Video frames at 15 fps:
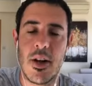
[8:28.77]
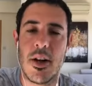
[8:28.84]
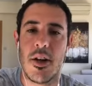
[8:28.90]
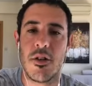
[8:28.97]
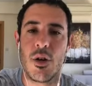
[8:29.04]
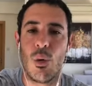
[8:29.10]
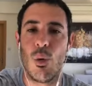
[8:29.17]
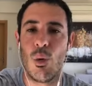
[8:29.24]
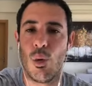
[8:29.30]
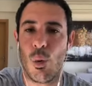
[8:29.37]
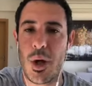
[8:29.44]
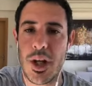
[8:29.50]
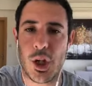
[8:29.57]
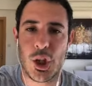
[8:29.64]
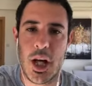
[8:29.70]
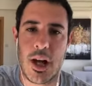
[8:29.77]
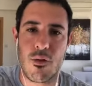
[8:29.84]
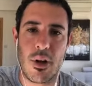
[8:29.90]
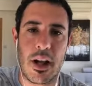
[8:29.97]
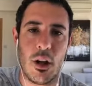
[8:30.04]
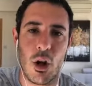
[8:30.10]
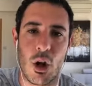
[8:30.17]
So we
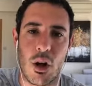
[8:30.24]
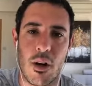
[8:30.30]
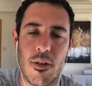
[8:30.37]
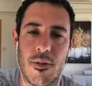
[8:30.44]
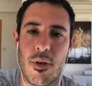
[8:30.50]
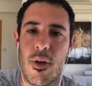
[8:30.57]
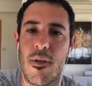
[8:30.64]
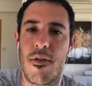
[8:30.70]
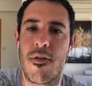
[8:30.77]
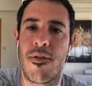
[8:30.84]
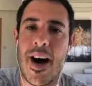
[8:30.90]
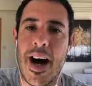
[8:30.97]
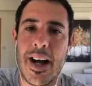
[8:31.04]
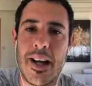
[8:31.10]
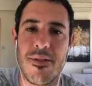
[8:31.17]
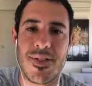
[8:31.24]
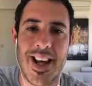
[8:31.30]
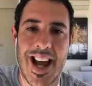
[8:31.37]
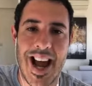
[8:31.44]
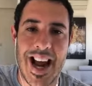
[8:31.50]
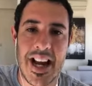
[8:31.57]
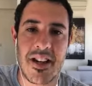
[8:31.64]
generally look for a 5 to
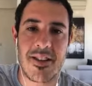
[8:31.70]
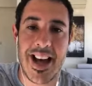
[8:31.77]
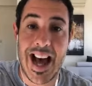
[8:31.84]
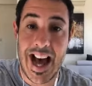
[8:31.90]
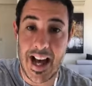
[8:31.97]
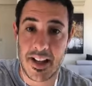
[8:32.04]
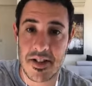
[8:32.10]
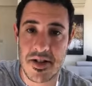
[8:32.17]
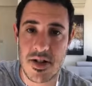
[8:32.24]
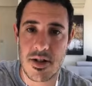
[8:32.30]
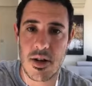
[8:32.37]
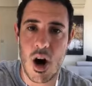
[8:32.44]
8x